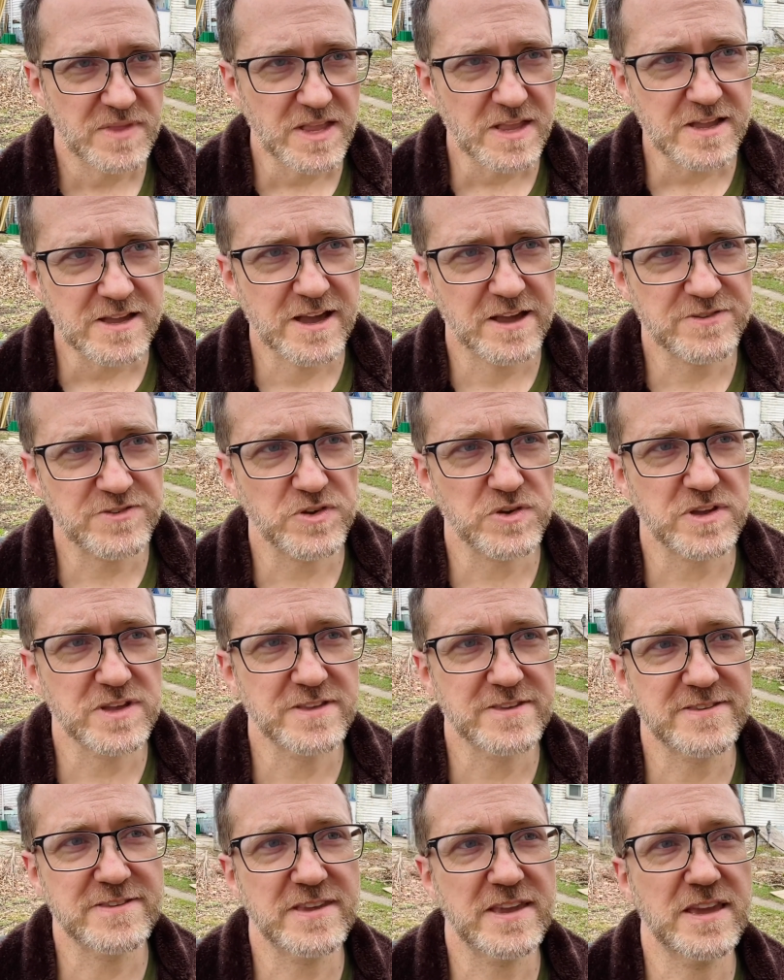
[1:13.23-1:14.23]
as you
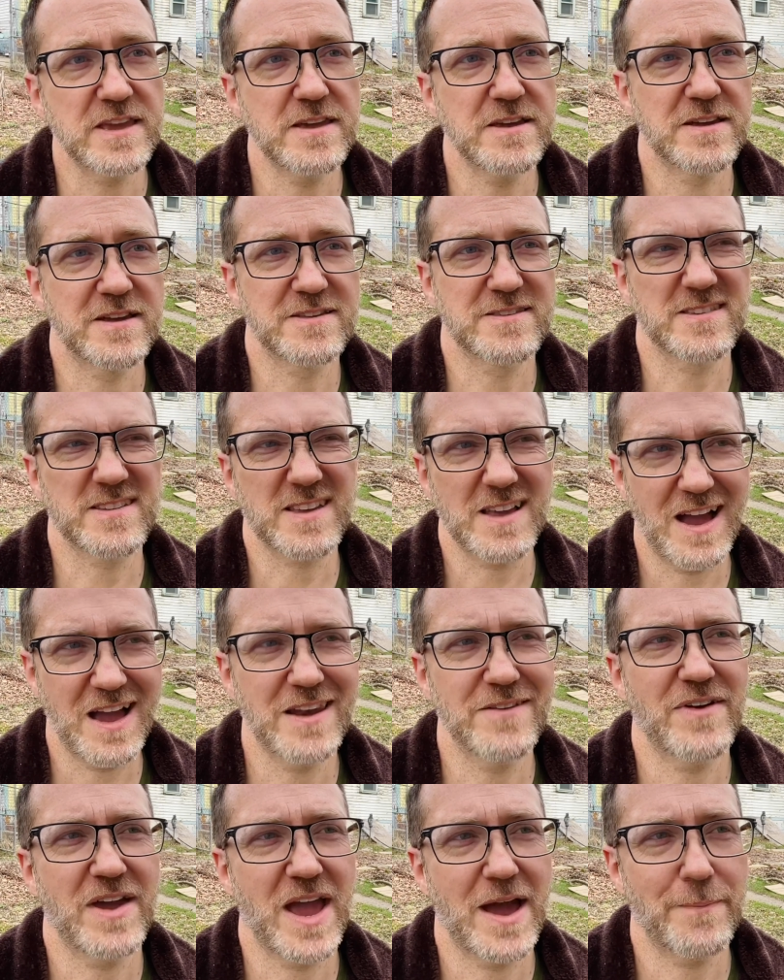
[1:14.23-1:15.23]
can see, it's a
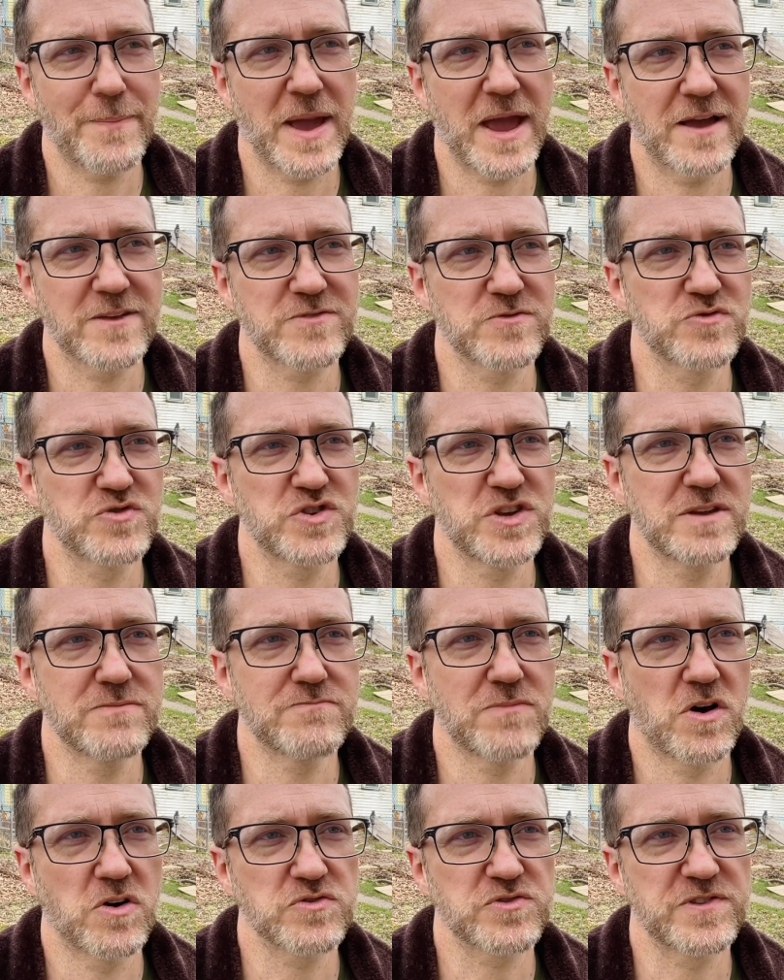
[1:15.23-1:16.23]
kind of haphazard sheet
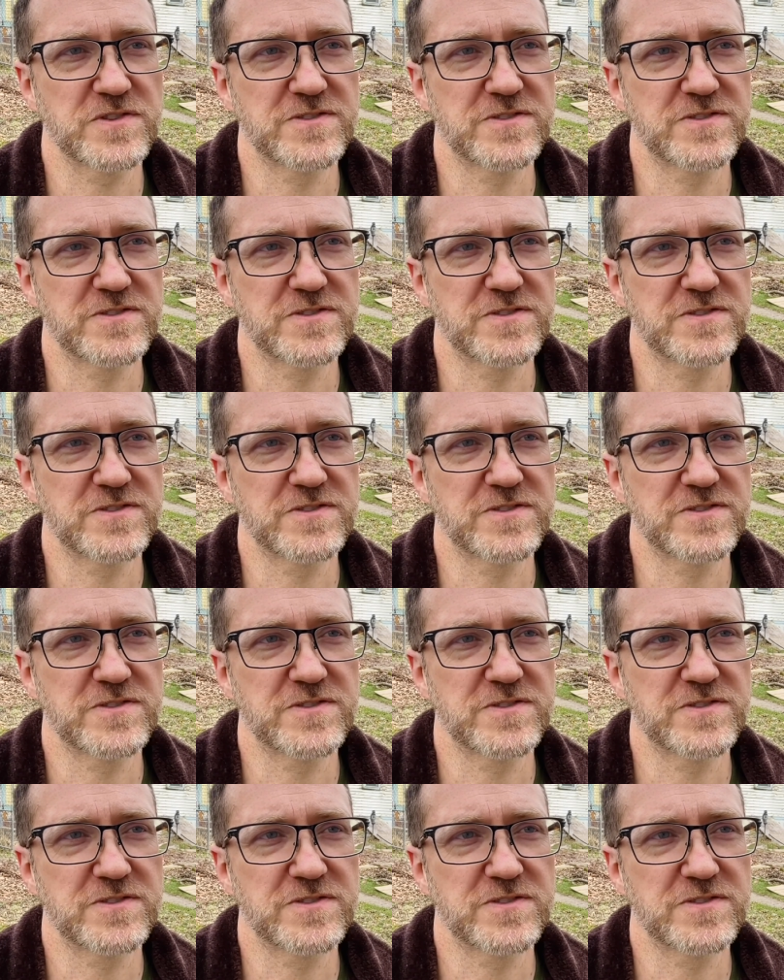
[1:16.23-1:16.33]
mulch.